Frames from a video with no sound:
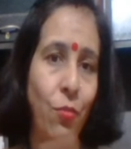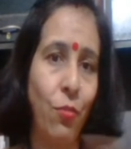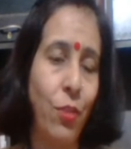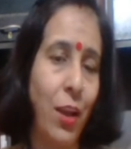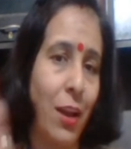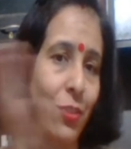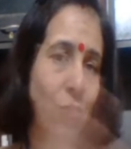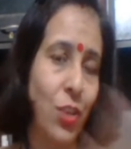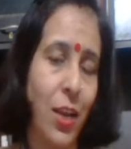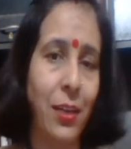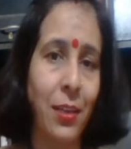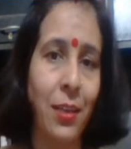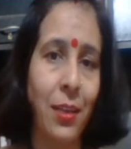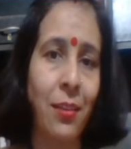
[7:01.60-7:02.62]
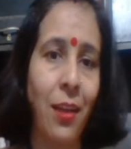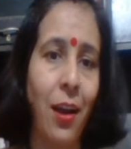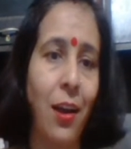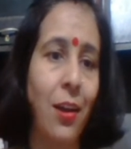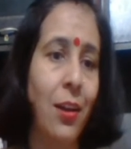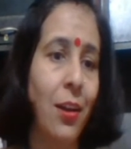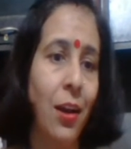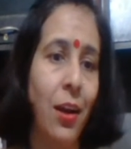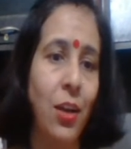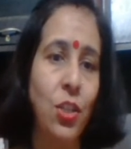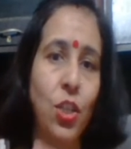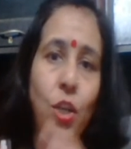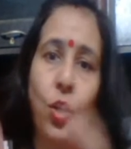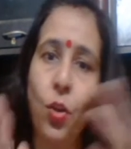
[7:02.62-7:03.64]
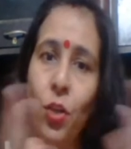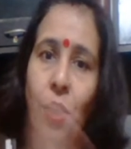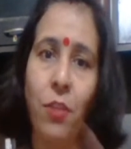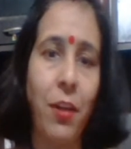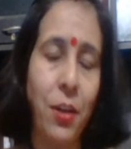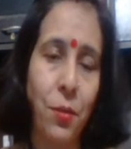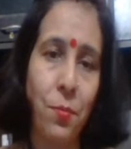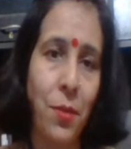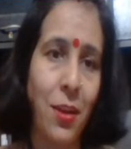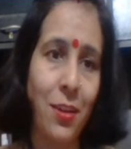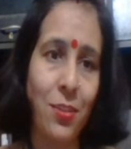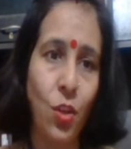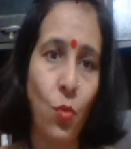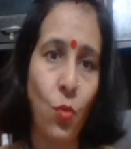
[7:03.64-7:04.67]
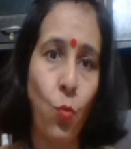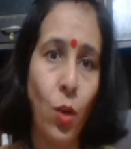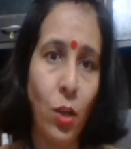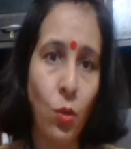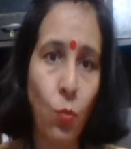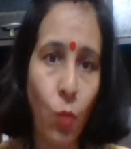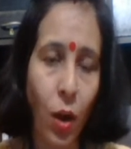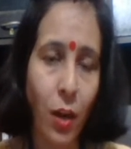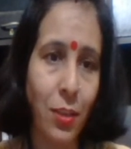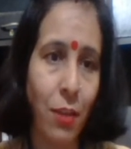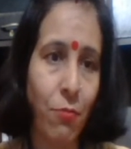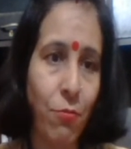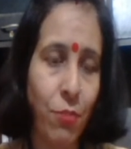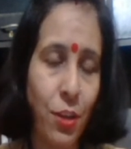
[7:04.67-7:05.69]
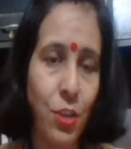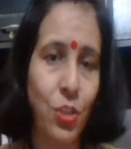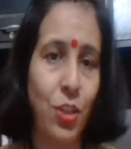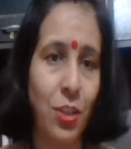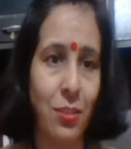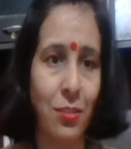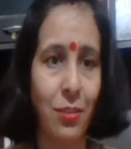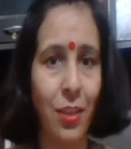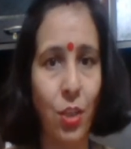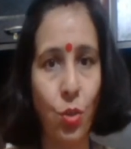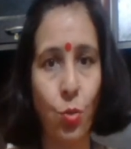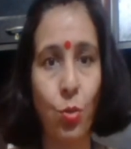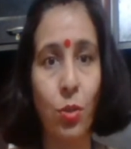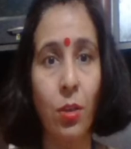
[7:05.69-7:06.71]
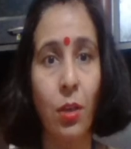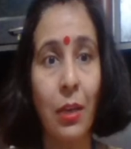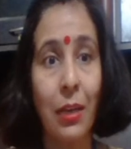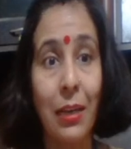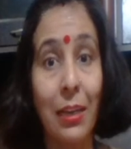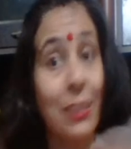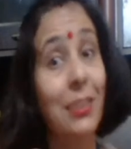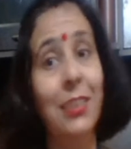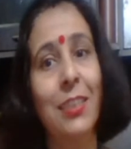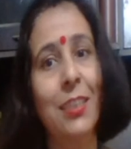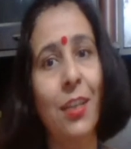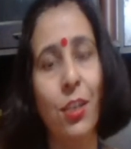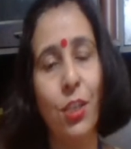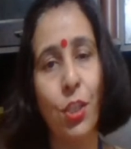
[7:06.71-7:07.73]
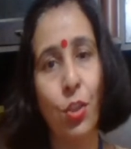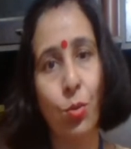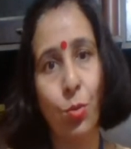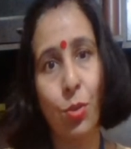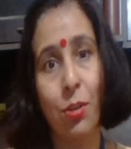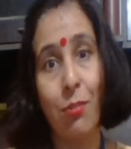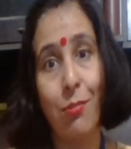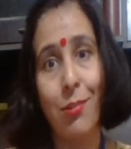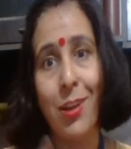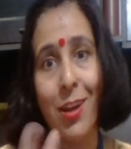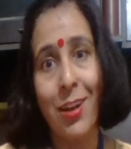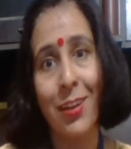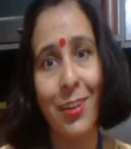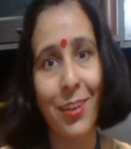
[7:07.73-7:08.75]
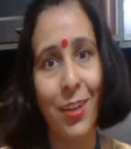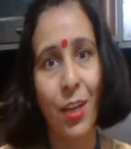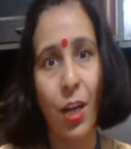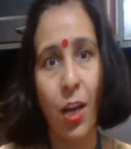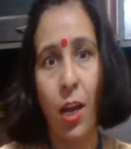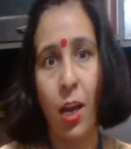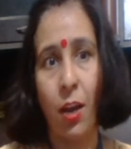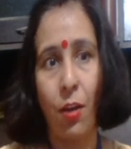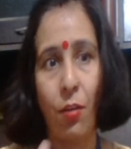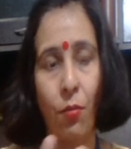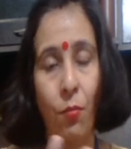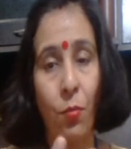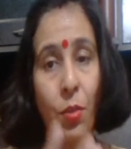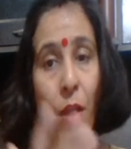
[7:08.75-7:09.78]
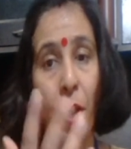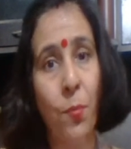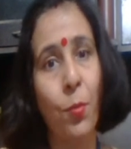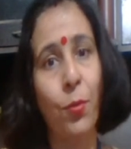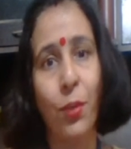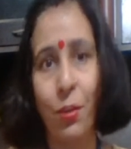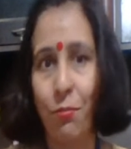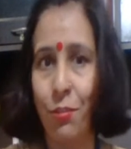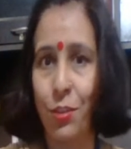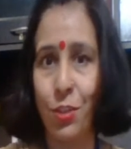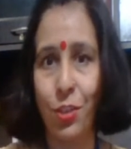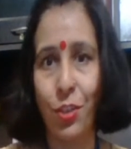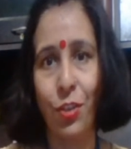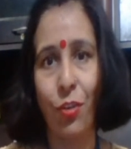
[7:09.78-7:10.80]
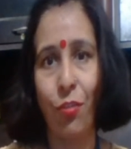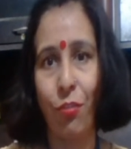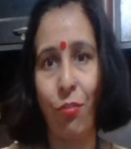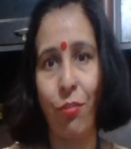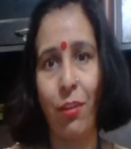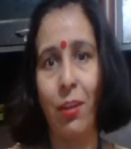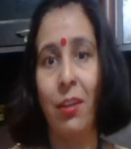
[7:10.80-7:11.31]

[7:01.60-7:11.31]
we are selecting the security event manager, what are the features they should consider, they should learn the important features of a